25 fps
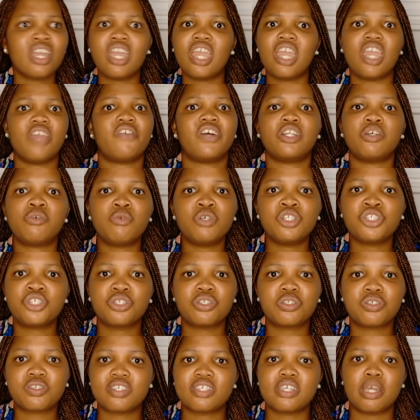If I don't want you
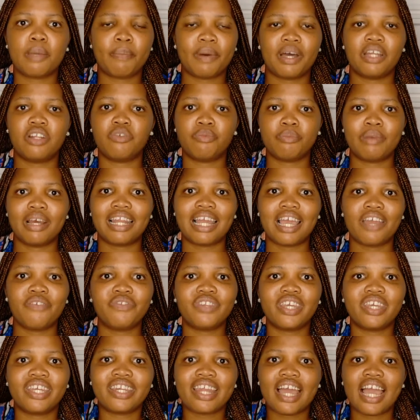to see a part of my life,
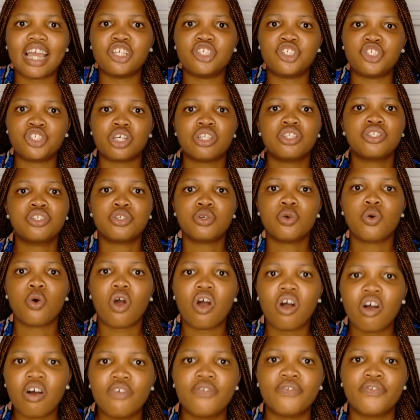then I shut you
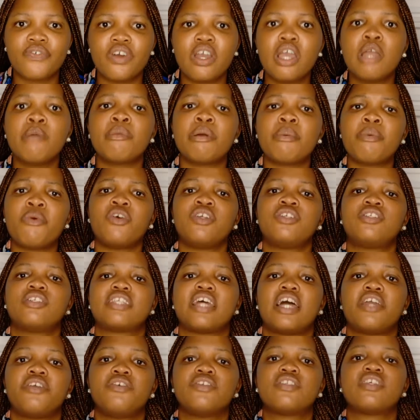off. Maybe we should
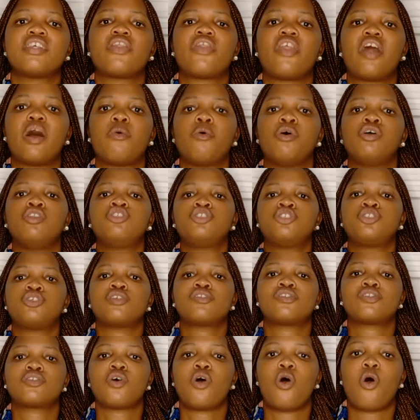start using that word,
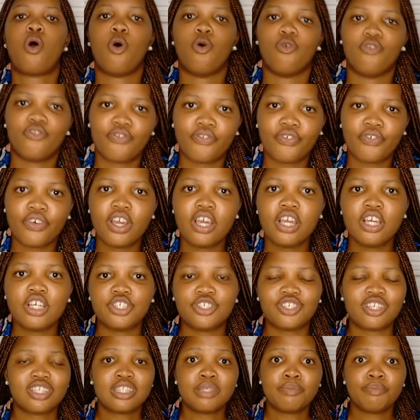shut off.
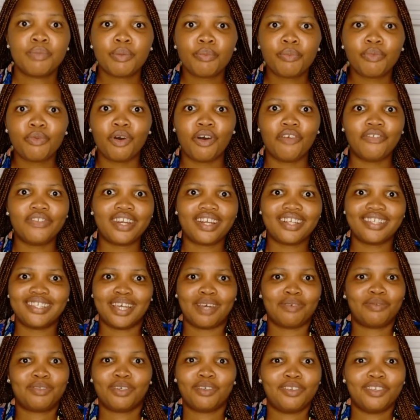Shutting people off, there is
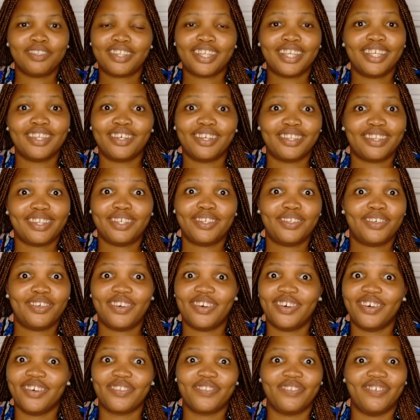absolutely nothing
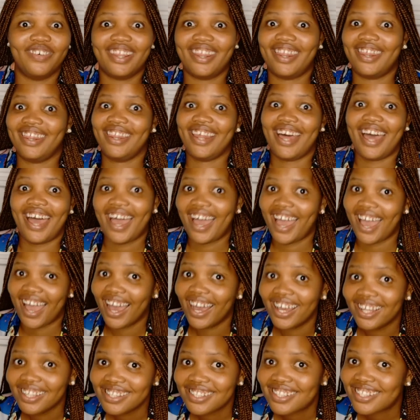wrong with
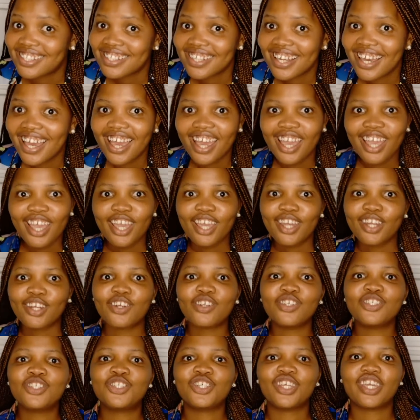that.
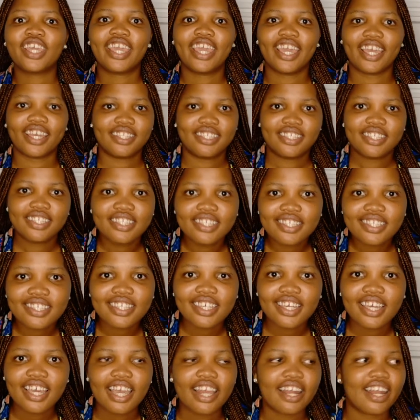Don't you get it?
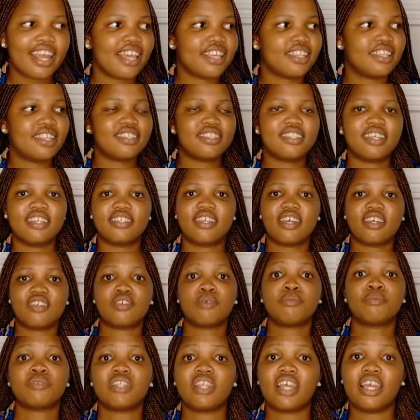Like, this is, there's
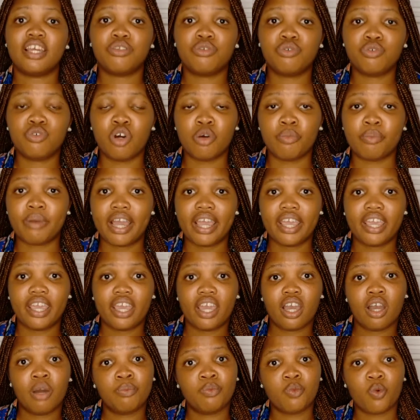something I do on my
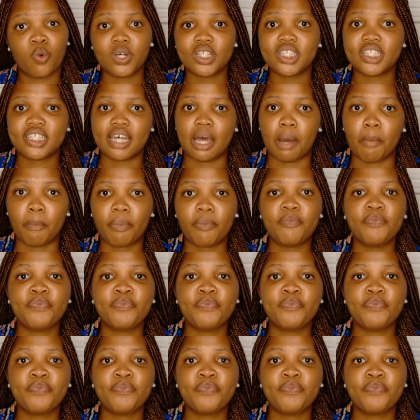WhatsApp.